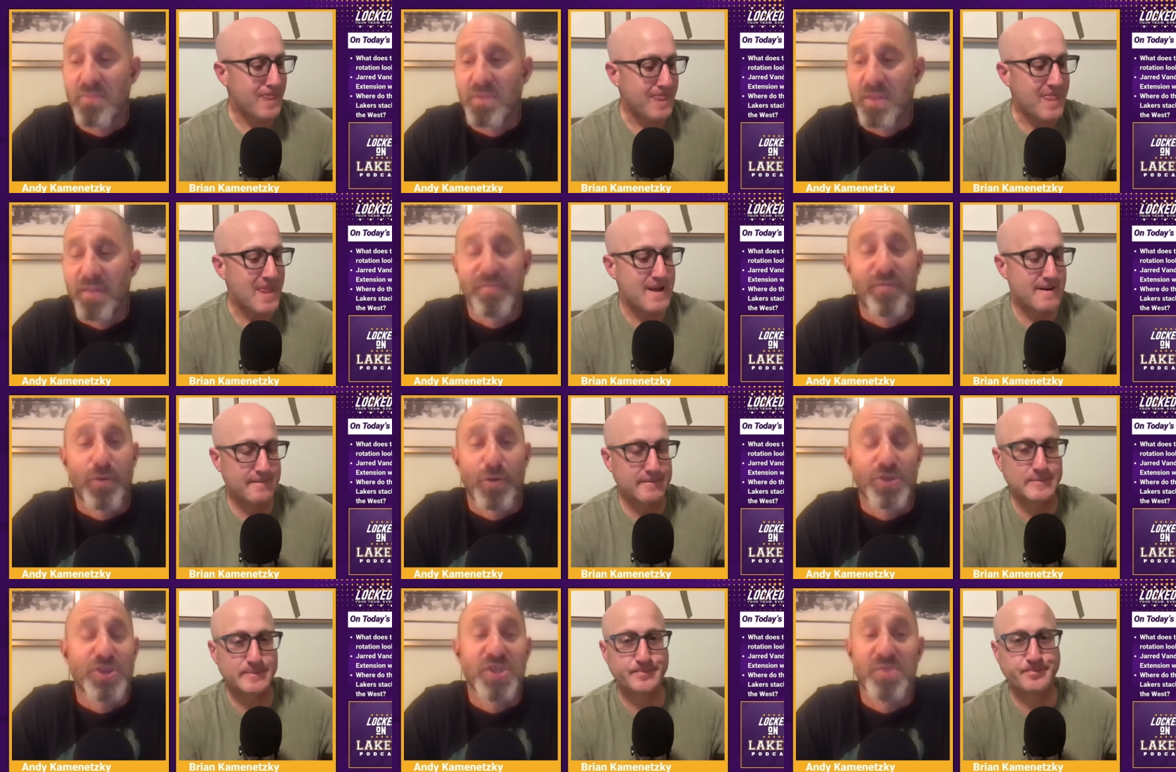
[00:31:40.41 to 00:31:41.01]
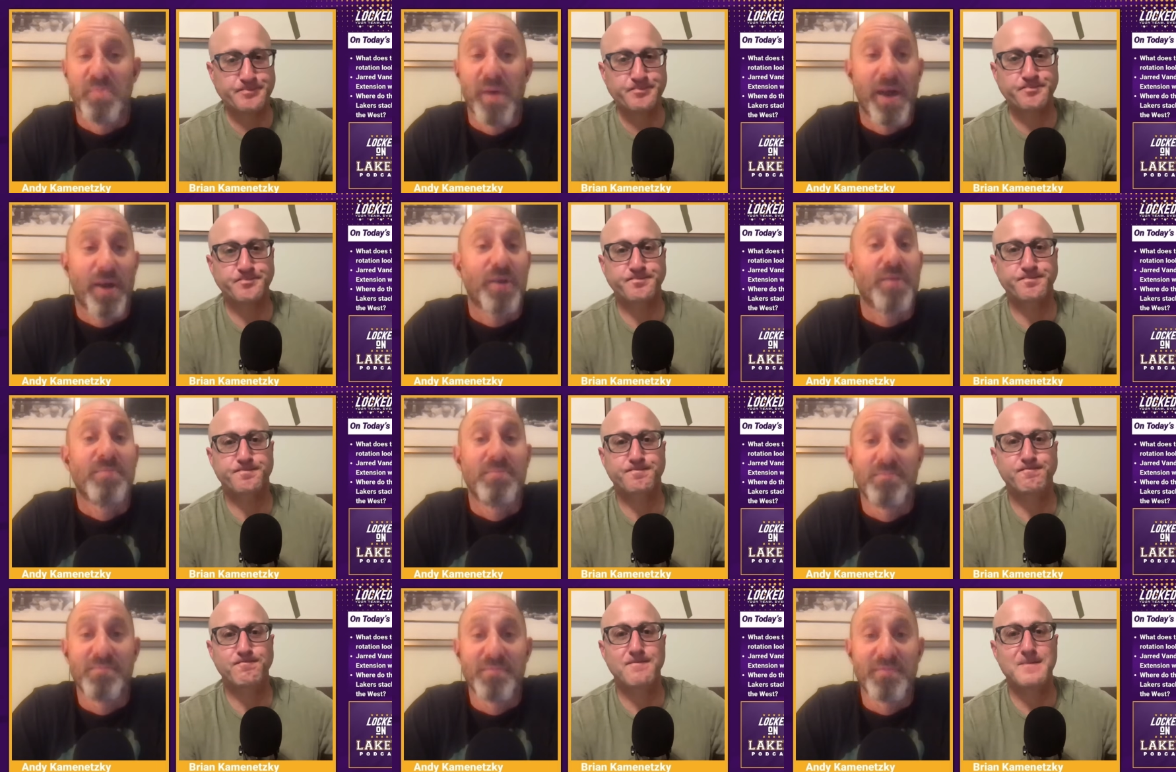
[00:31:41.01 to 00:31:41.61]
Speaker 1: The first is better.
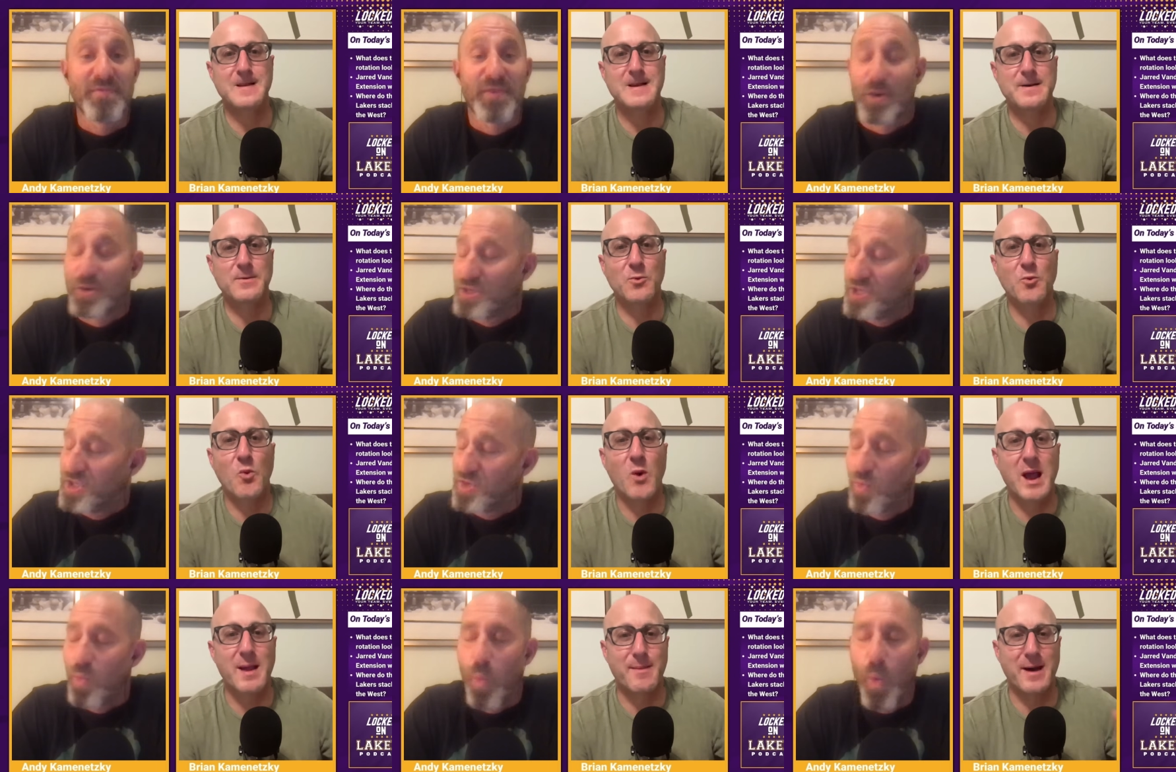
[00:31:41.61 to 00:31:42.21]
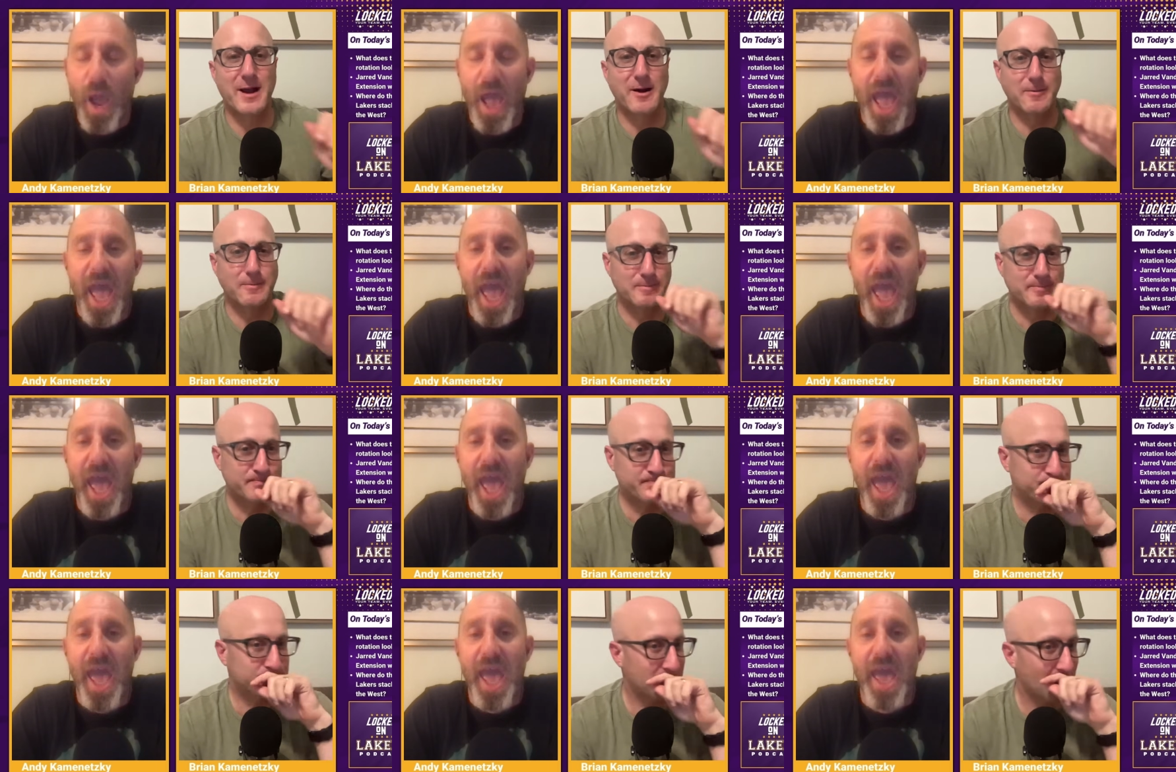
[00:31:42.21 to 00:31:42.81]
First is way,
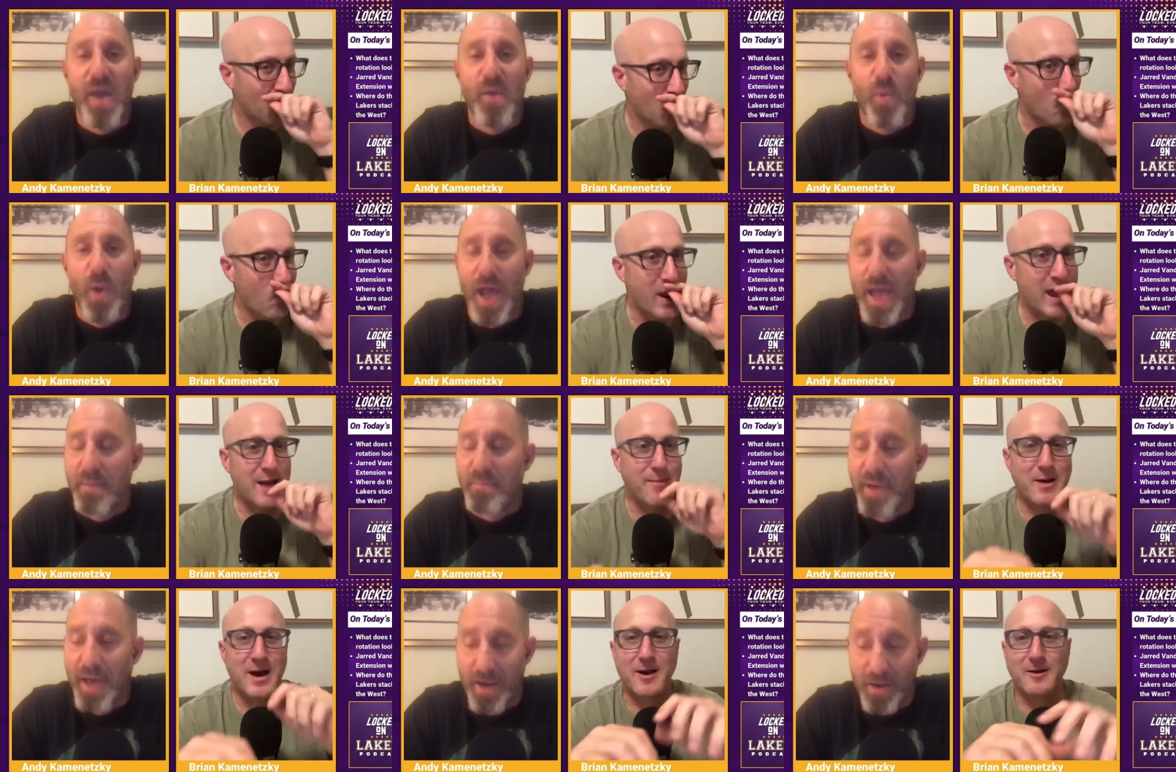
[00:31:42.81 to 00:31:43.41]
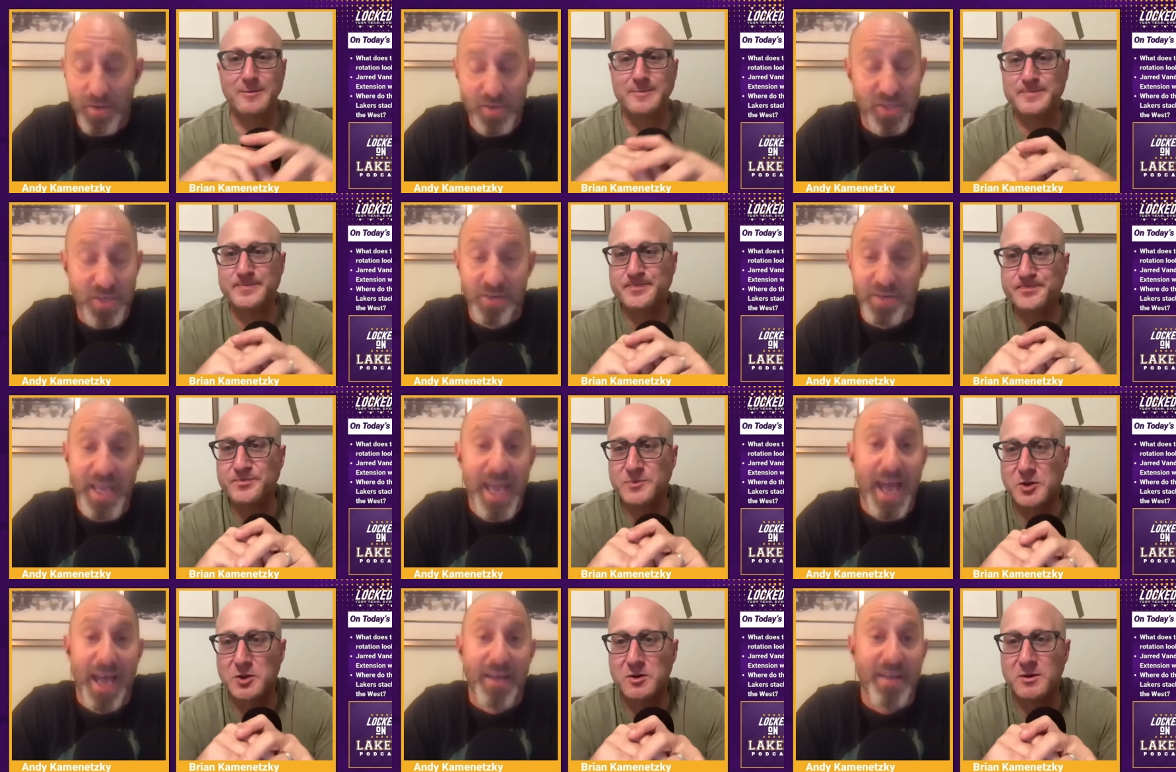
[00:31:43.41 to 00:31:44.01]
way, way better. So,
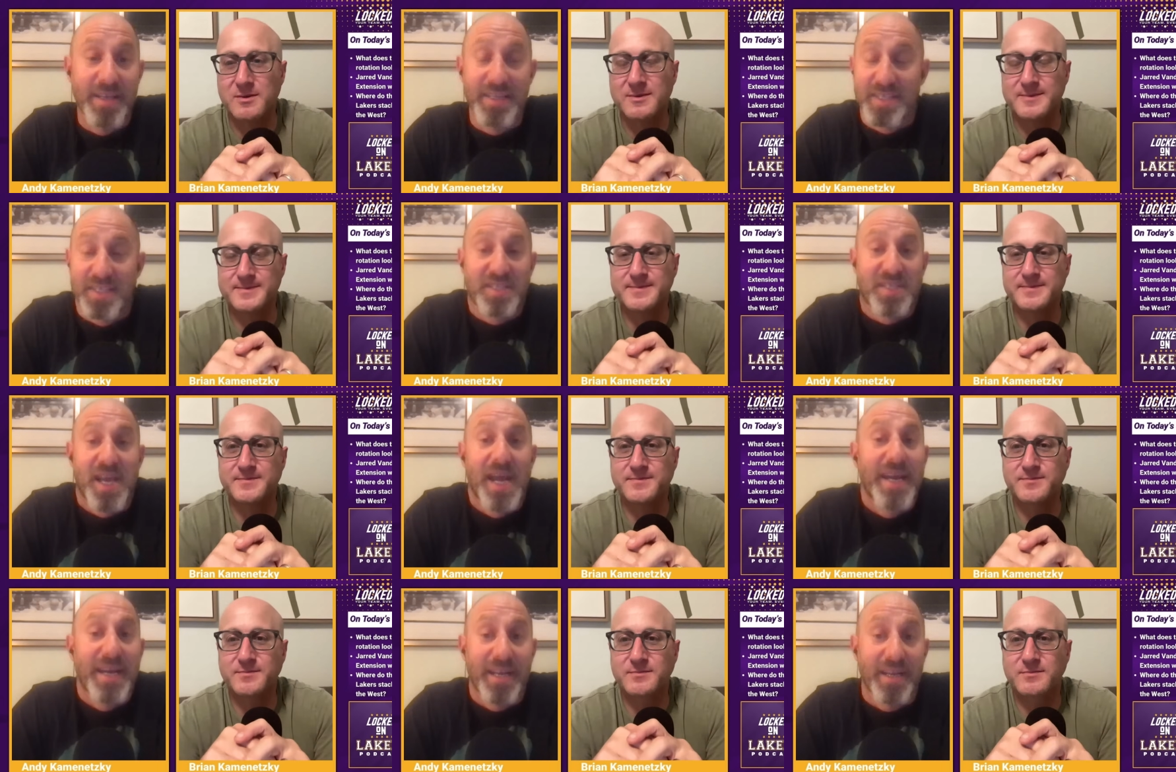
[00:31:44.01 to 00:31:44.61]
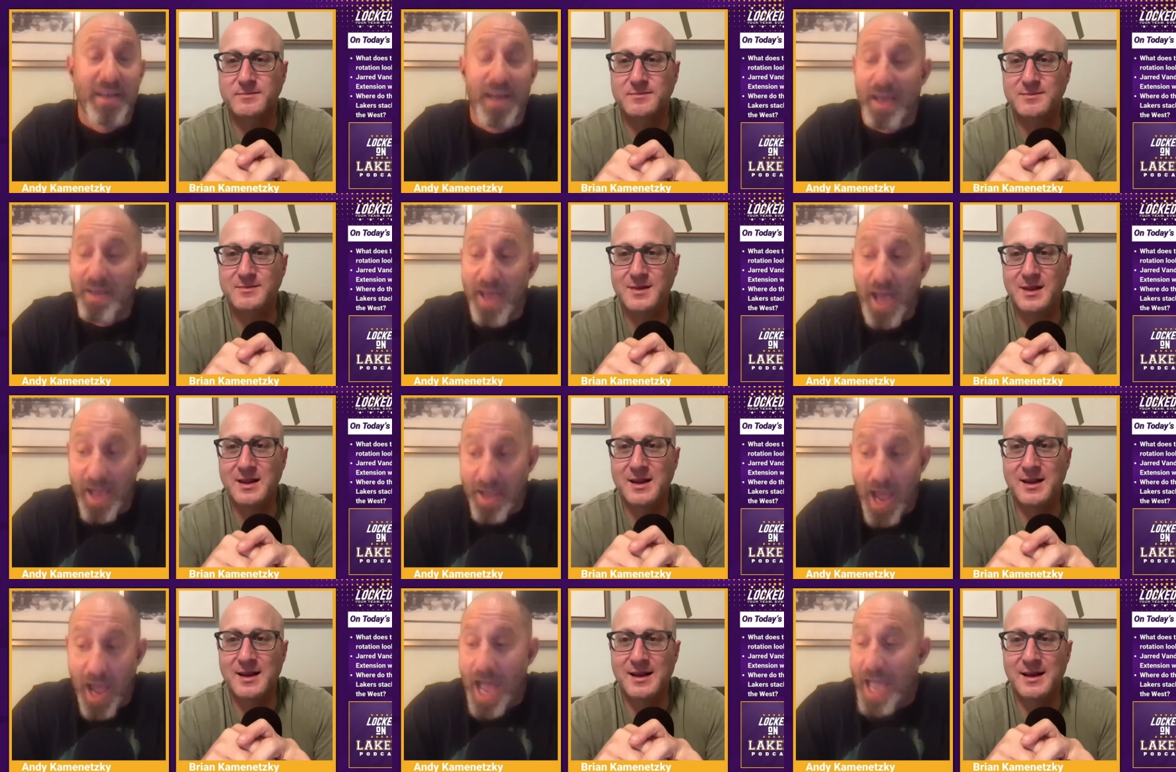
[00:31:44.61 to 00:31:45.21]
yeah, it's exciting. I,
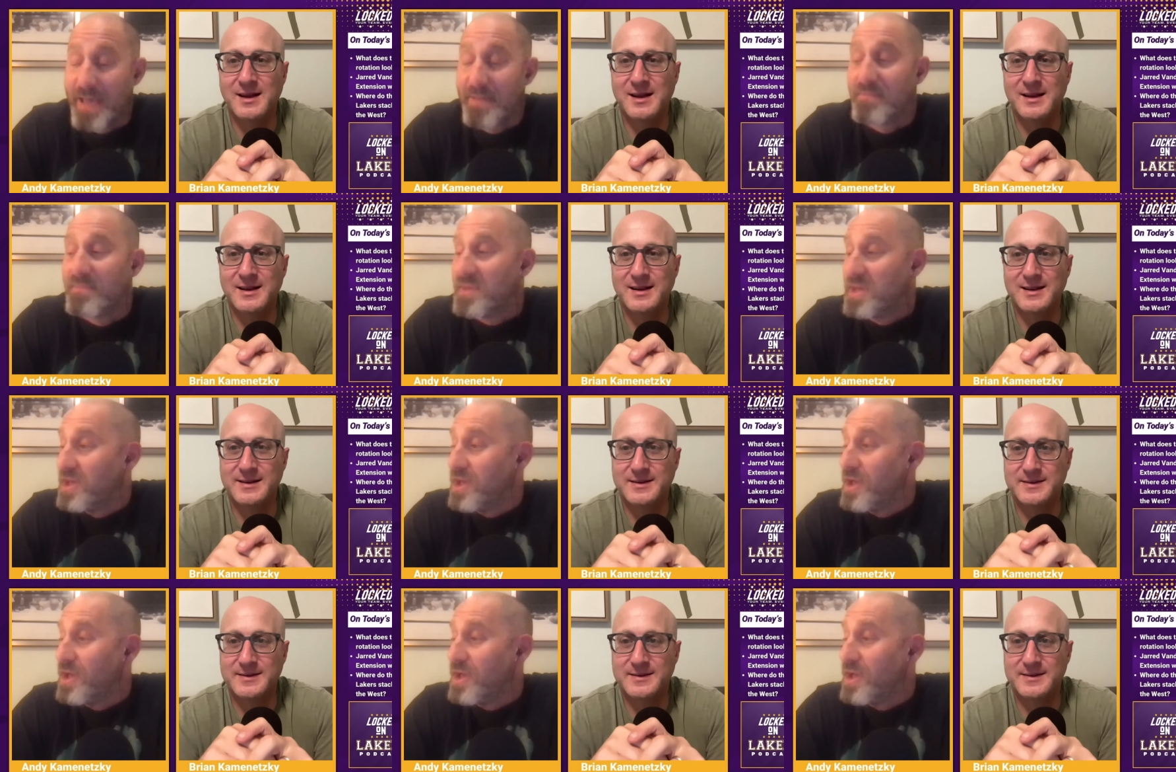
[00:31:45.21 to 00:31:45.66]
I, I am